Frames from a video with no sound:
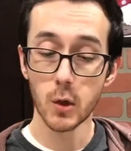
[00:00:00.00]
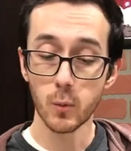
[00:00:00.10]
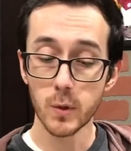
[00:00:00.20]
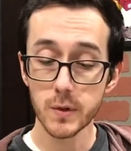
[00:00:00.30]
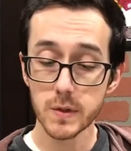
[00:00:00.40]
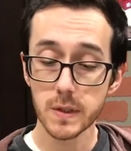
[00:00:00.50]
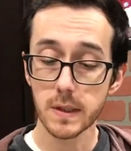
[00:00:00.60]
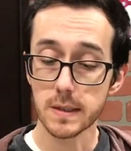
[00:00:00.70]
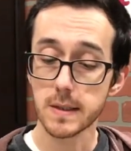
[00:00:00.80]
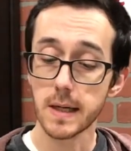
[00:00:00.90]
Will took a
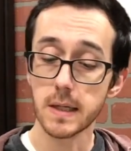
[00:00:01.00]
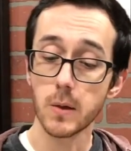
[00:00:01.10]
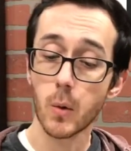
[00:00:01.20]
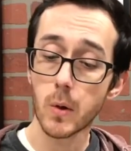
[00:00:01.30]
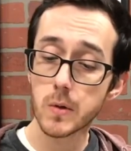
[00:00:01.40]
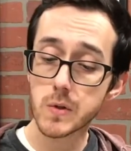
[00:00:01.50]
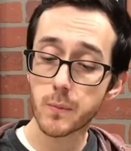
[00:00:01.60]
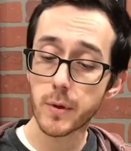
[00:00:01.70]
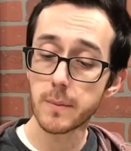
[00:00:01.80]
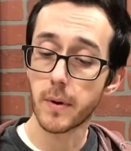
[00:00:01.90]
tiny oil
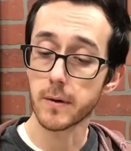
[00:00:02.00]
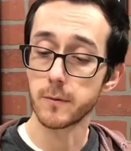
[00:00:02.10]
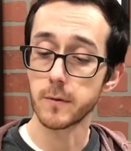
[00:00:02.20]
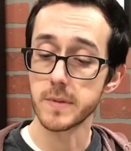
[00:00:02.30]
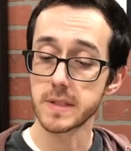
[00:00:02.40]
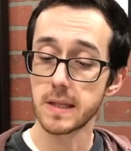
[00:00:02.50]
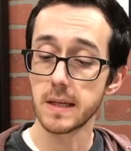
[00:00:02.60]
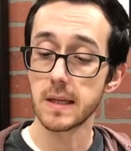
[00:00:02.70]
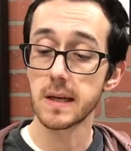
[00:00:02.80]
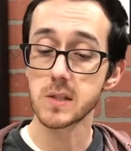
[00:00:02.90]
spray bottle from his kit
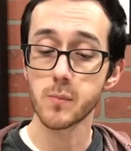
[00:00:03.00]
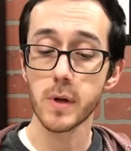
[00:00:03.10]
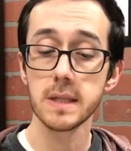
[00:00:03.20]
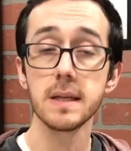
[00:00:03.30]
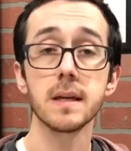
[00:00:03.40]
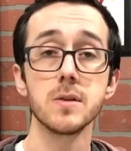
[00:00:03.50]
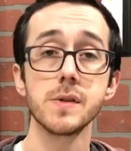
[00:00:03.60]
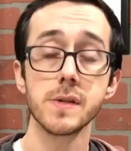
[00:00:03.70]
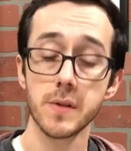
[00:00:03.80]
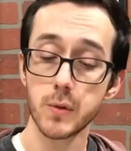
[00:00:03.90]
and sprayed the hinges
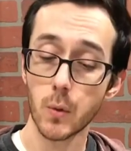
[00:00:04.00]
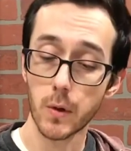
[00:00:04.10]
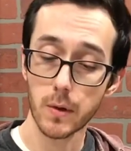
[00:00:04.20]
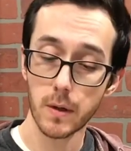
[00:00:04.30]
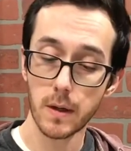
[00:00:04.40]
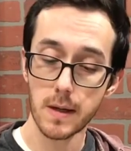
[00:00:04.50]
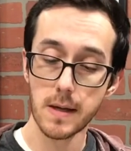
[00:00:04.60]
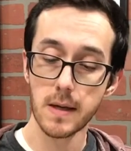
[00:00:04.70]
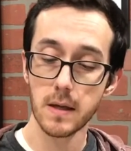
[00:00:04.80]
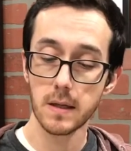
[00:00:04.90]
of the door.
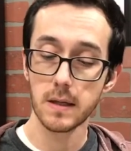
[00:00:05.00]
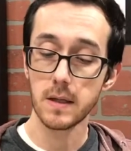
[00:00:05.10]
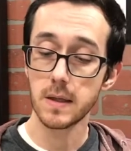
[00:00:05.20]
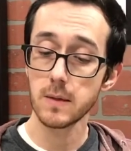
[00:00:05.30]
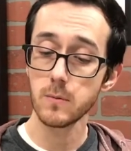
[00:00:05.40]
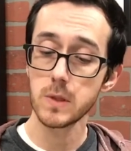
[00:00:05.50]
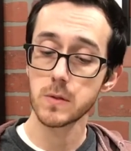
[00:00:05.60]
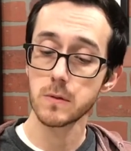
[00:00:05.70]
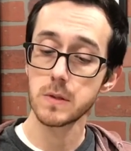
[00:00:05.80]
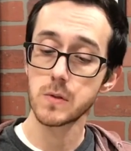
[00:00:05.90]
He then
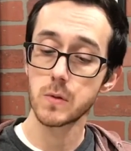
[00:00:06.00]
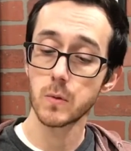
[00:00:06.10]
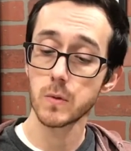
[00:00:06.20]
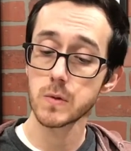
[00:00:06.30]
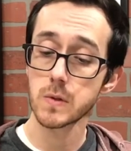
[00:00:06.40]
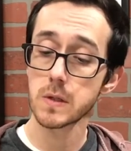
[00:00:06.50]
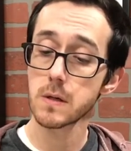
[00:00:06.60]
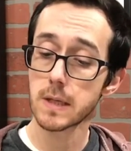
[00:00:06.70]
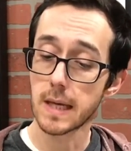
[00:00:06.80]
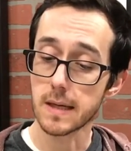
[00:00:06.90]
returned his tools to their
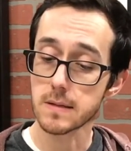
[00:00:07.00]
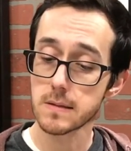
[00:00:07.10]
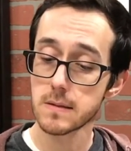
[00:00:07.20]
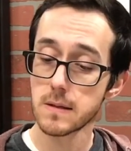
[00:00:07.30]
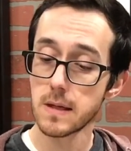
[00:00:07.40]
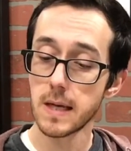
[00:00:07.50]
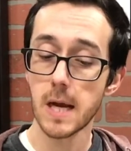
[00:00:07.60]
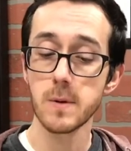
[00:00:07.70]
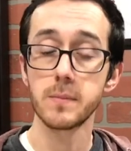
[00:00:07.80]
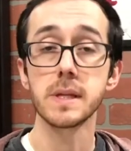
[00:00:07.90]
case and
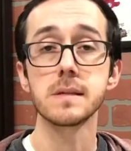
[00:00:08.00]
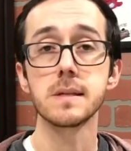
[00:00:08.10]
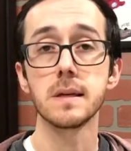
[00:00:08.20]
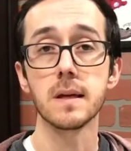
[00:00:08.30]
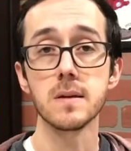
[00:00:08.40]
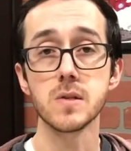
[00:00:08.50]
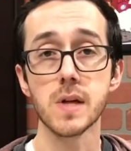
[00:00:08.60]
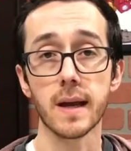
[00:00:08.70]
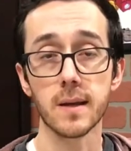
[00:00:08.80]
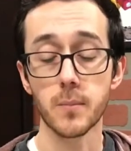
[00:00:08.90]
replaced it in his
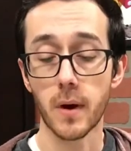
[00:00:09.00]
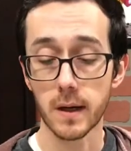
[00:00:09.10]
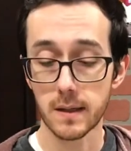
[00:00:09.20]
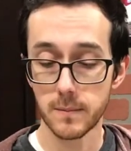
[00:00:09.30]
jacket pocket.